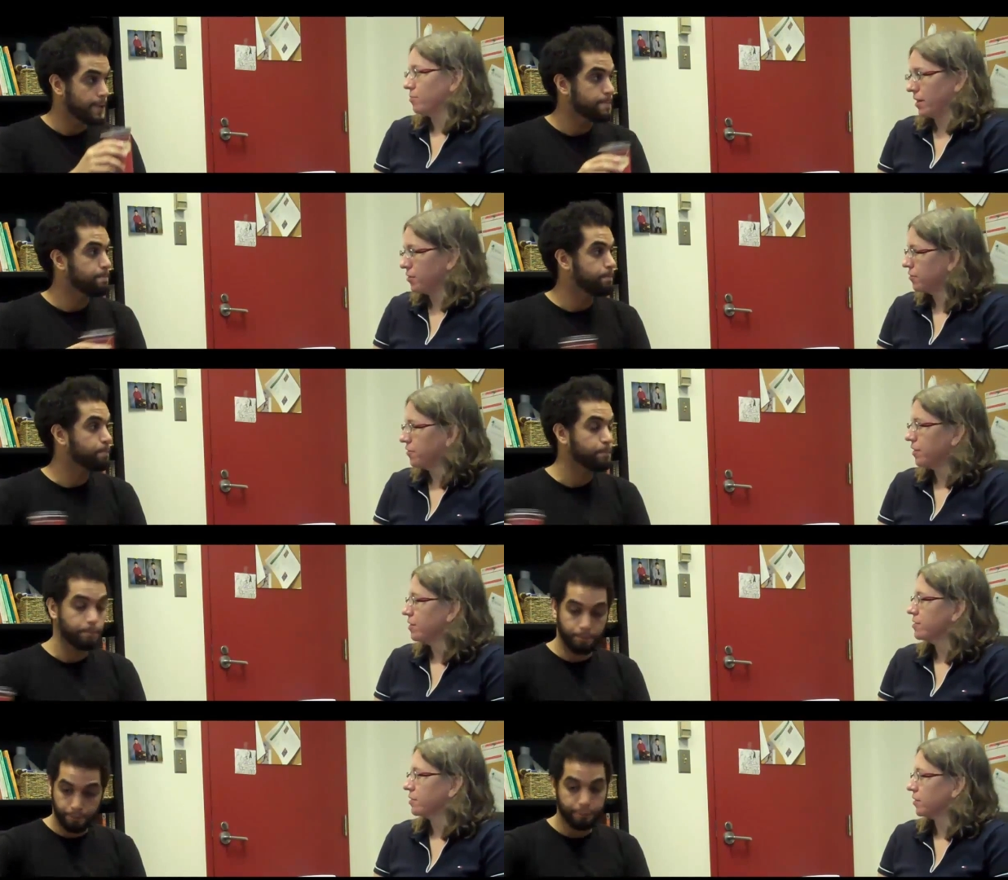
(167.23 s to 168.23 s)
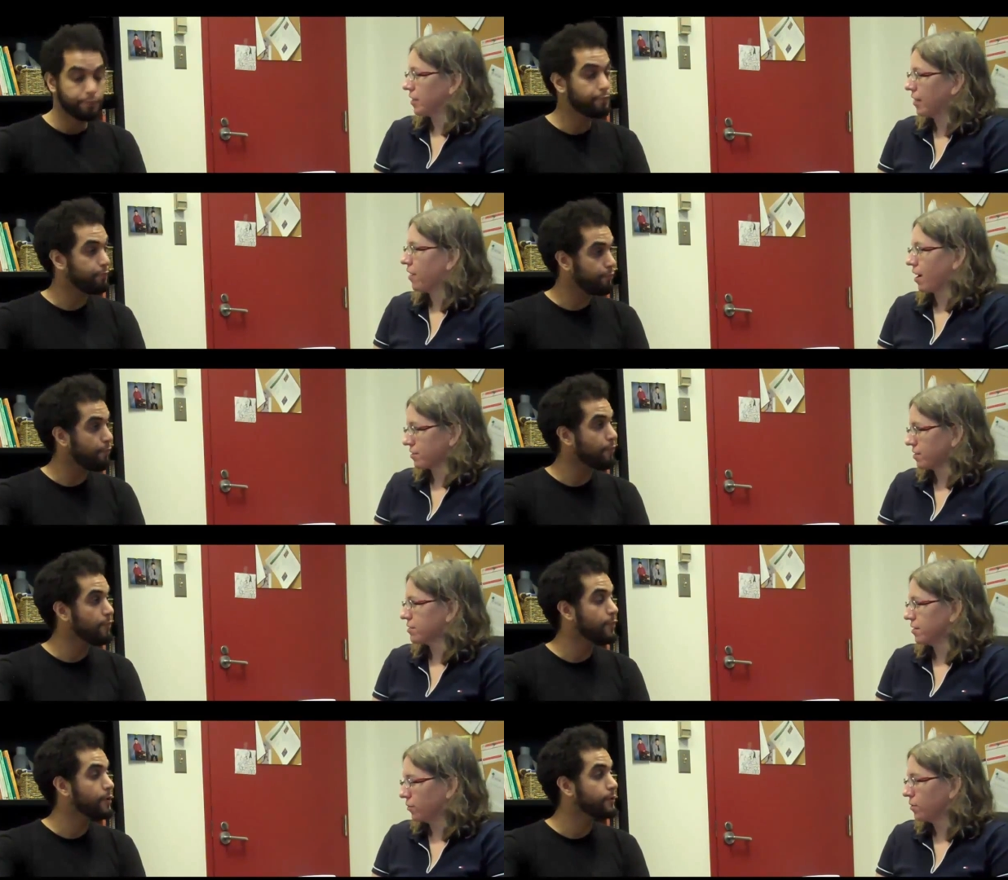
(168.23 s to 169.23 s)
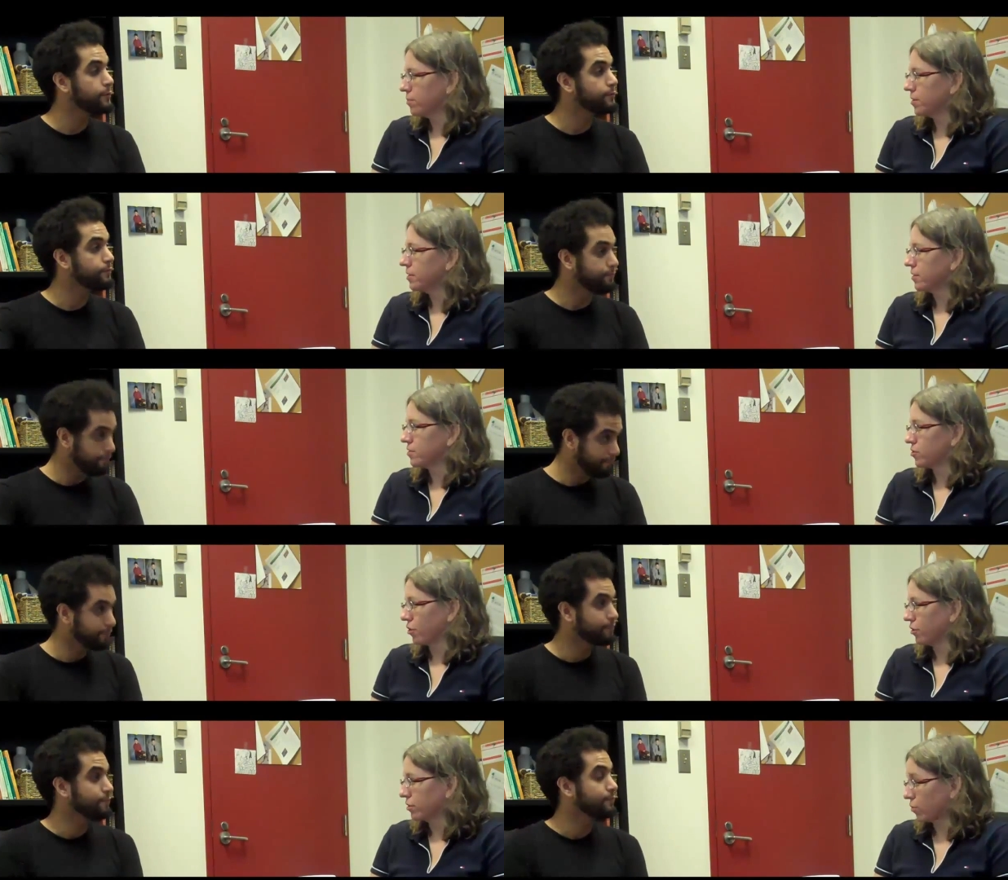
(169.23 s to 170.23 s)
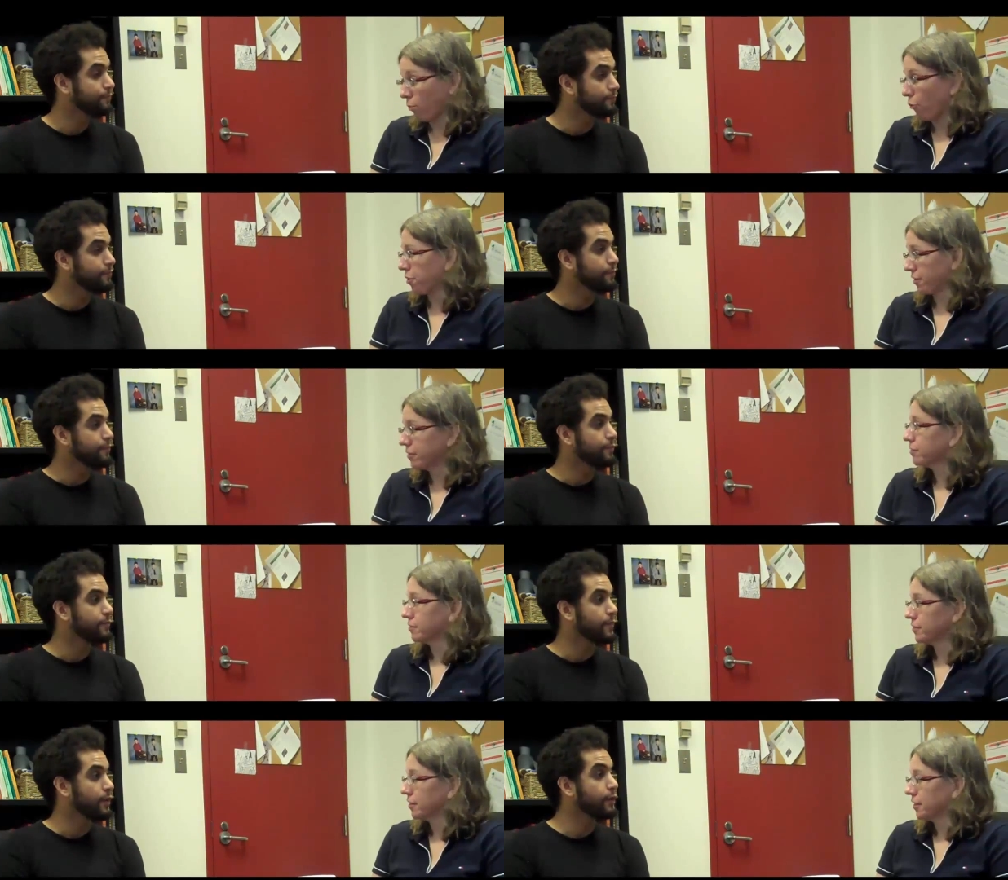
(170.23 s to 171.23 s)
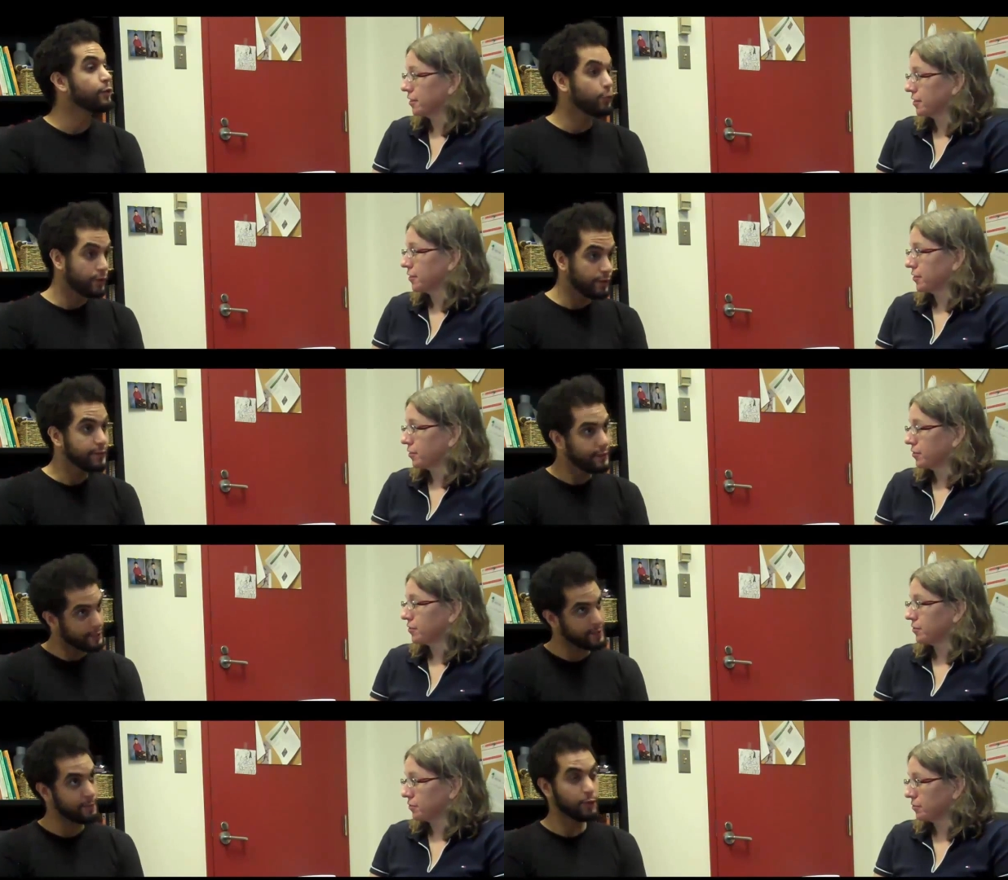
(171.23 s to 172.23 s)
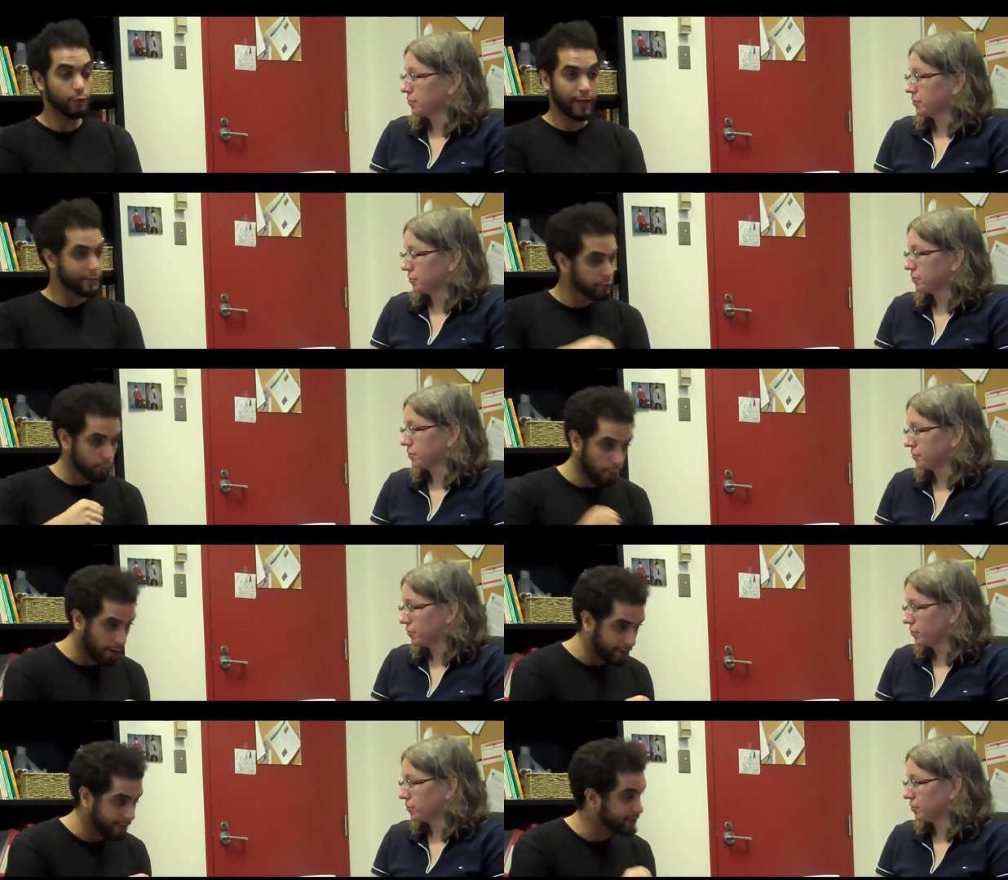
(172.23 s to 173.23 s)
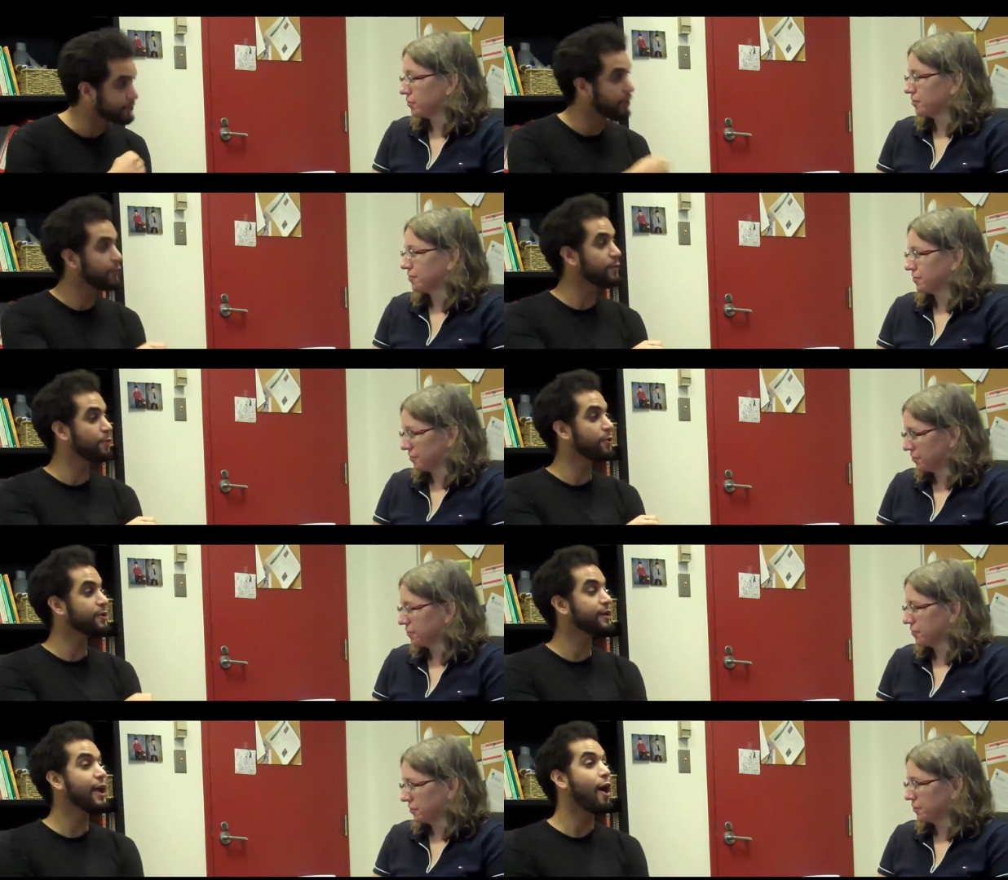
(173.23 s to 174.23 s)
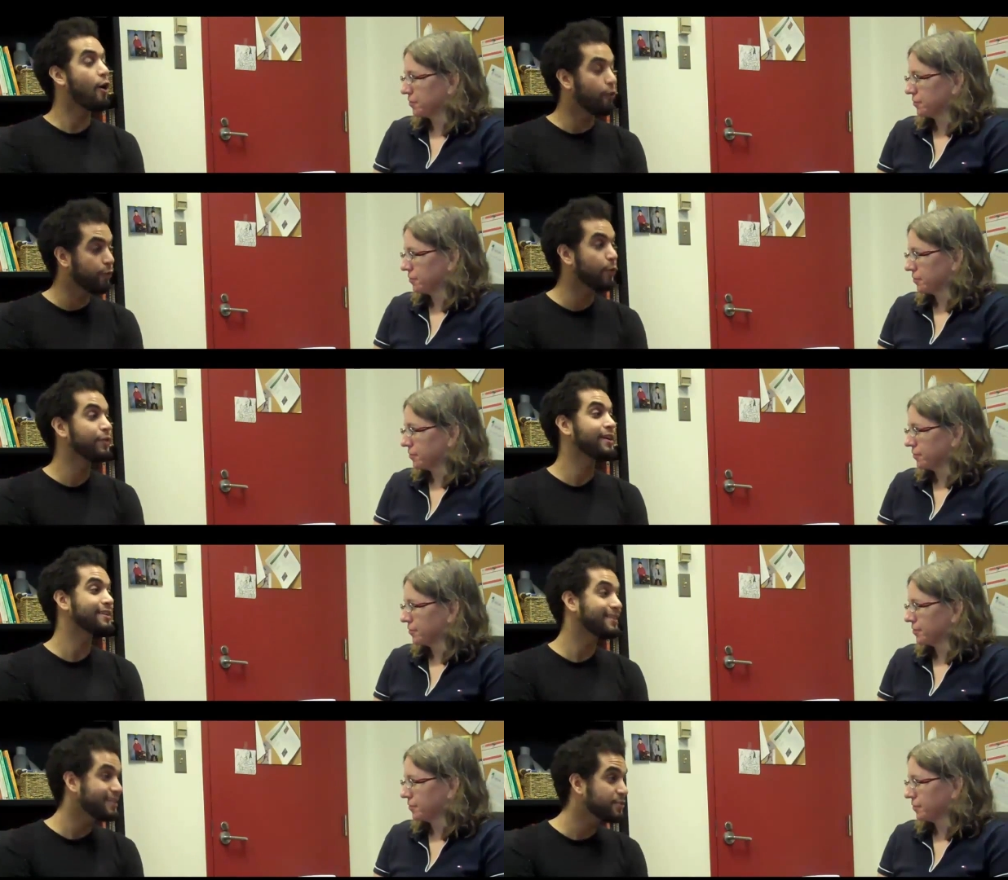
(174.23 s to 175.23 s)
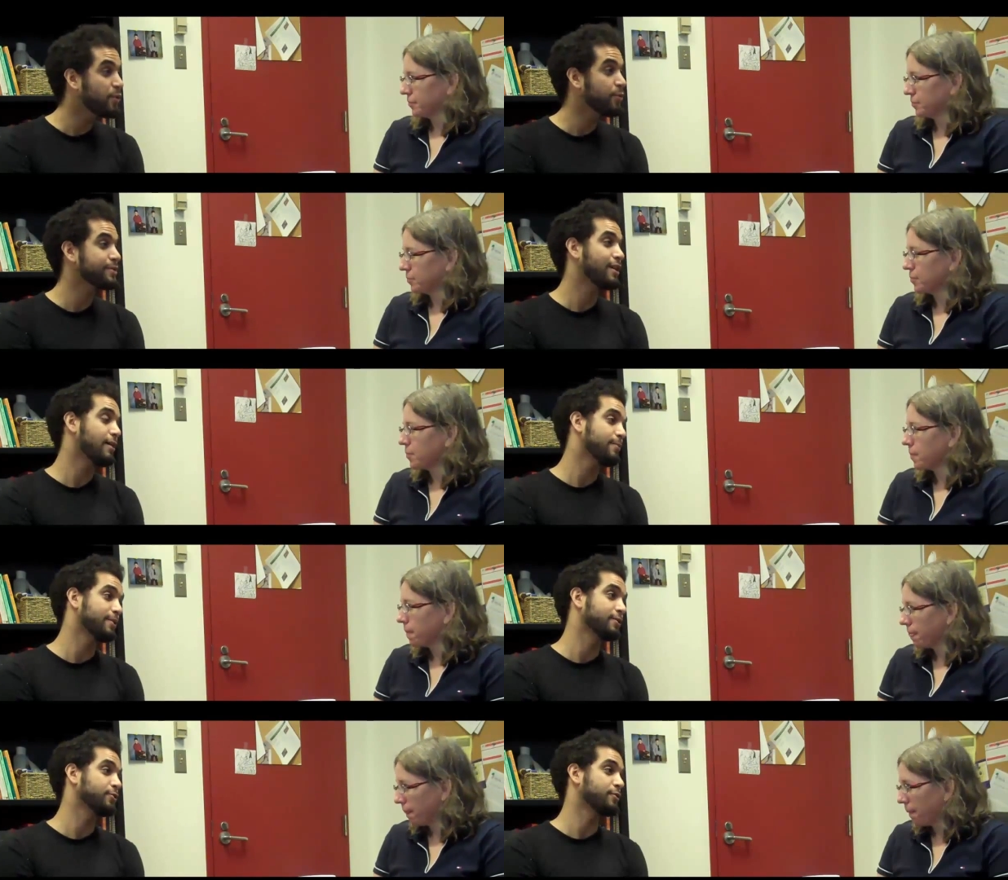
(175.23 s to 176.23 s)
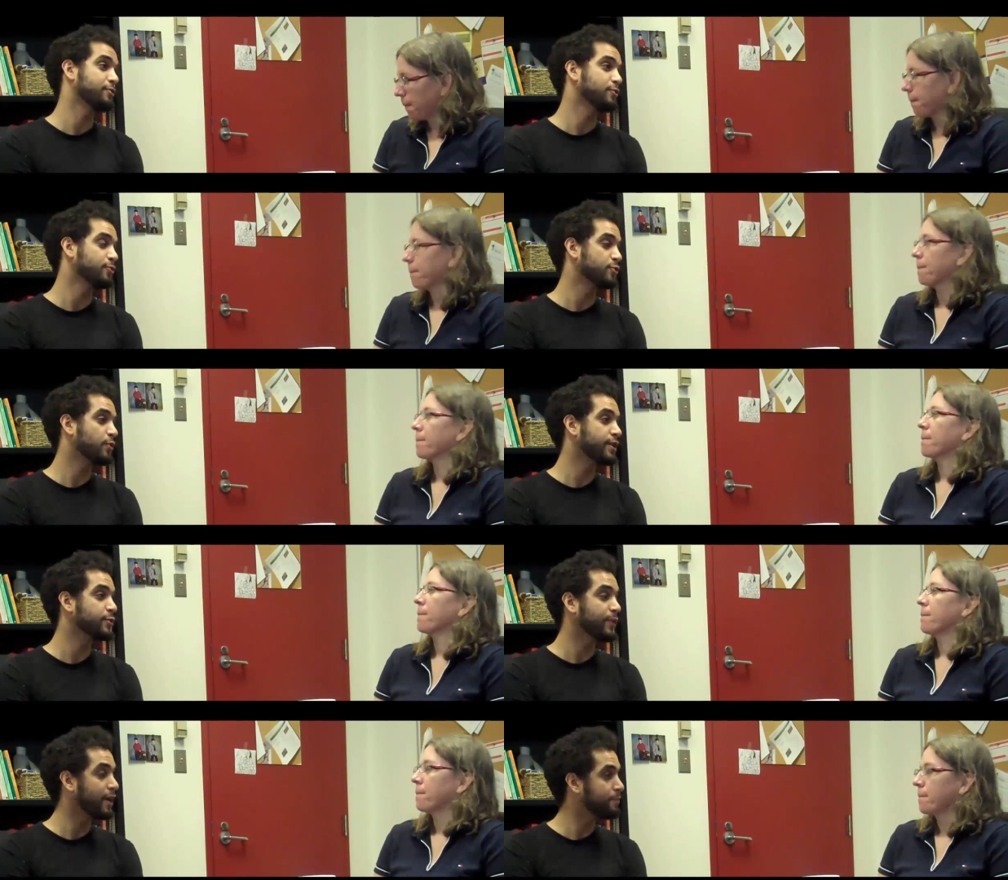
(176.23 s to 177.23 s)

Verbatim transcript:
Speaker 1: you pay your fees and you can have access to the equipment and start reporting.
Speaker 2: And you can, yes, I mean, you can't just walk in and start reporting, although that is what was happening during the student strikes. We